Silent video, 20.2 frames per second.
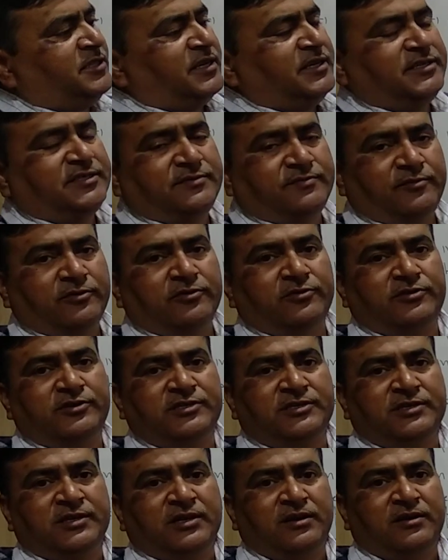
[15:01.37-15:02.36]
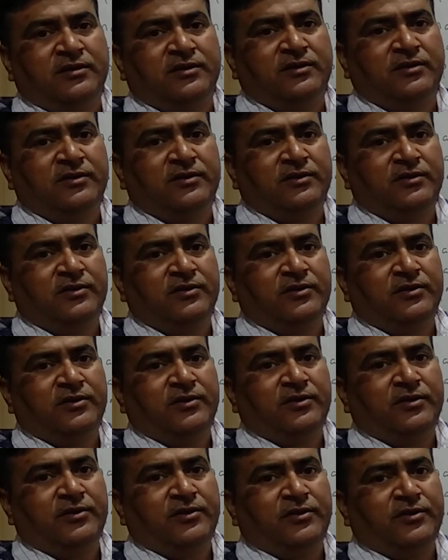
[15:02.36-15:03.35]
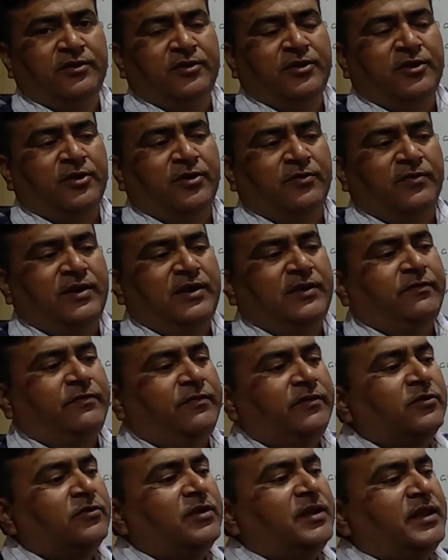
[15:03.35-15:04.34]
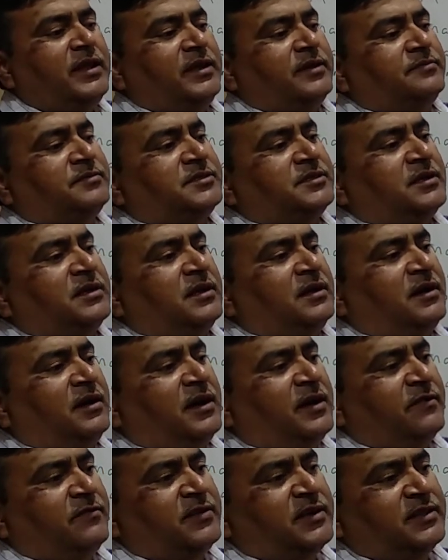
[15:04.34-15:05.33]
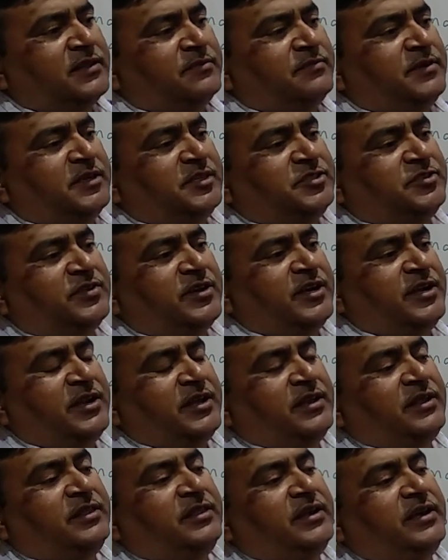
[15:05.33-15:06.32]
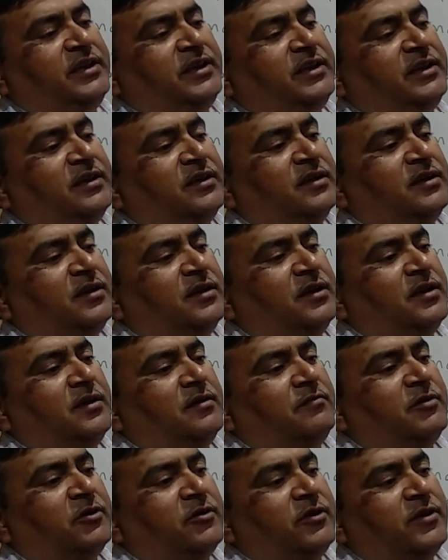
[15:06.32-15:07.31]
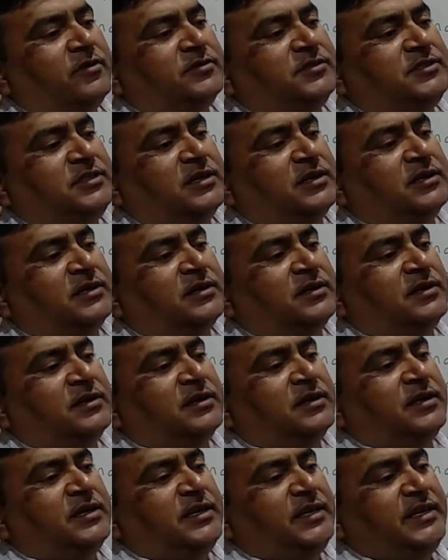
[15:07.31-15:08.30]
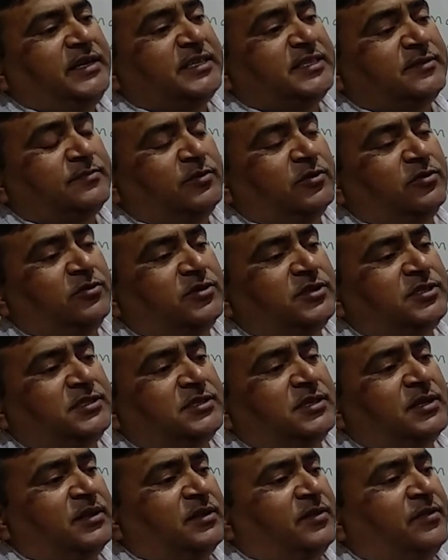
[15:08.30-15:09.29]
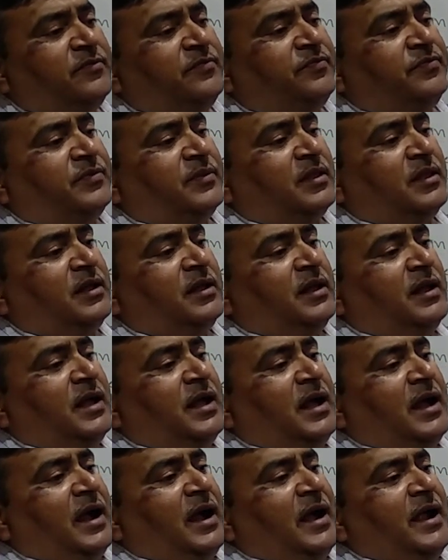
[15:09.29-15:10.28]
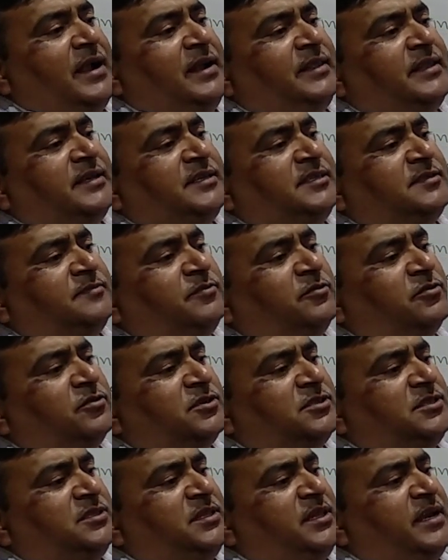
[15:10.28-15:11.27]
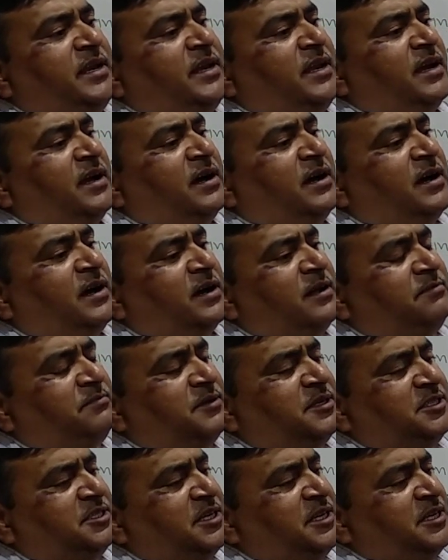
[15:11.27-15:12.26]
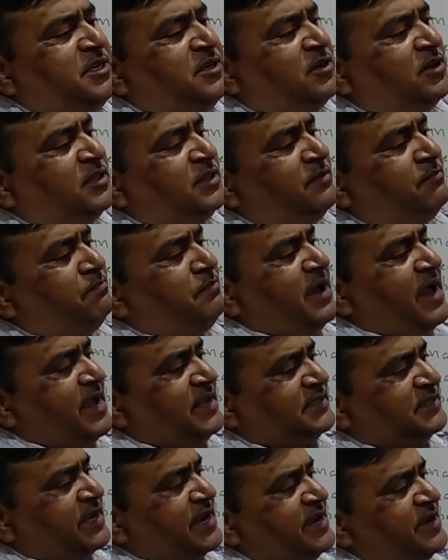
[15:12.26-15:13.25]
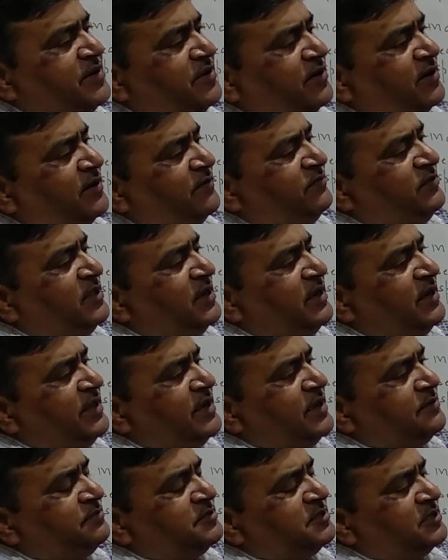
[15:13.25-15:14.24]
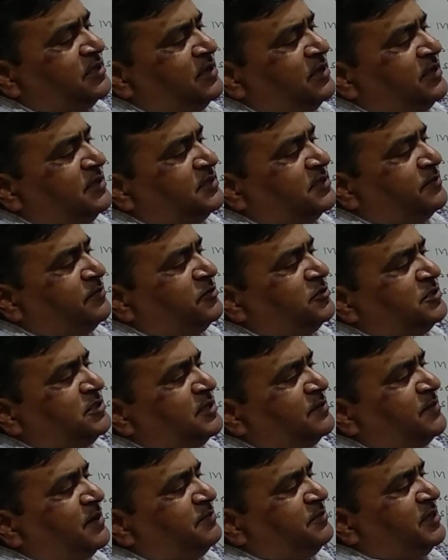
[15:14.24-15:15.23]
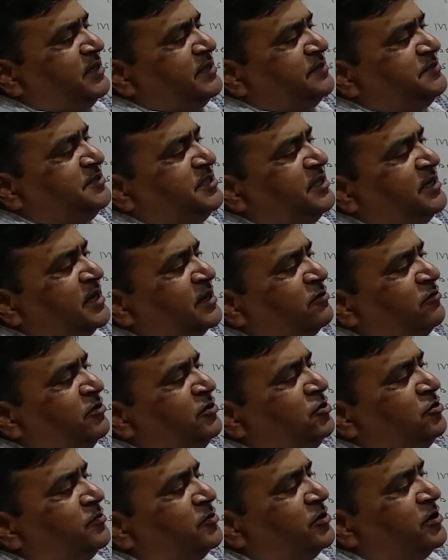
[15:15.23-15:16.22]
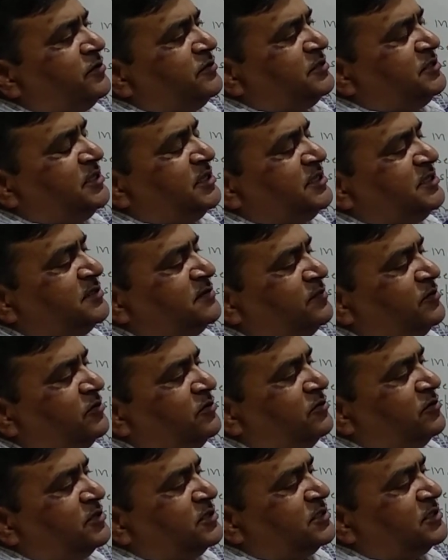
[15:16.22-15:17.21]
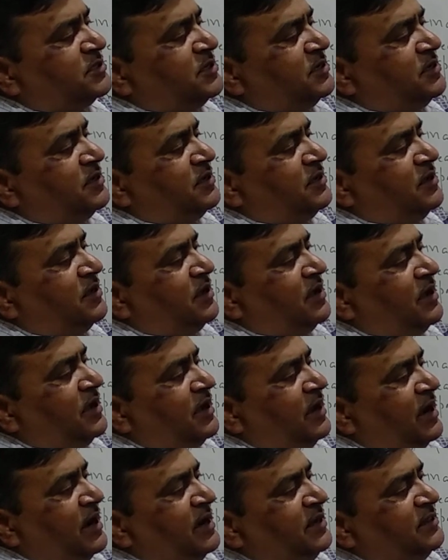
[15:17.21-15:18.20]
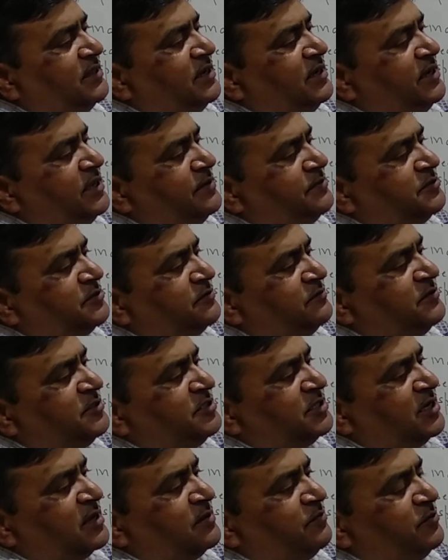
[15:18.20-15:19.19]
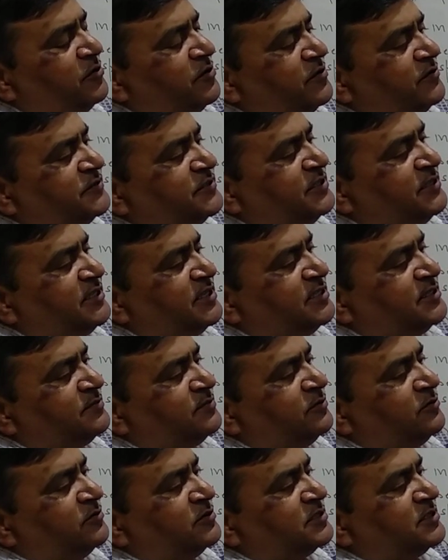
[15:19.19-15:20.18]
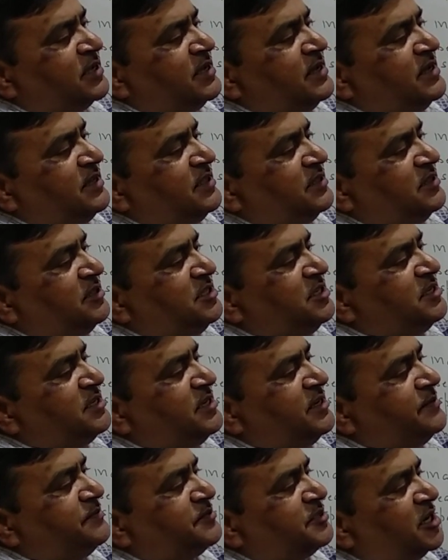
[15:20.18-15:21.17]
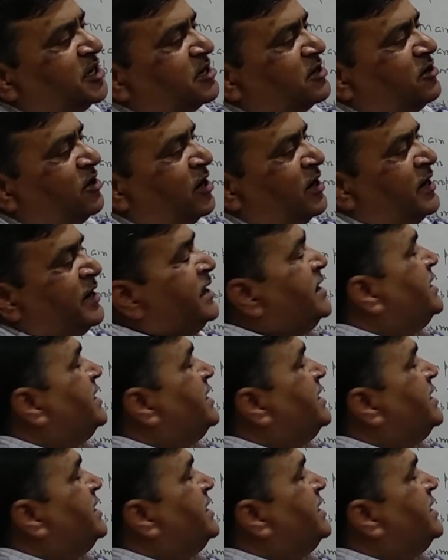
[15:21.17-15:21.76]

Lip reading: the spores. Only few leaves after the maturity they produce the spores, and the spores they are present on the back side of the leaves. Suppose some of the leaves they are going to produce the spores, and the leaves which are producing the spores, these leaves are called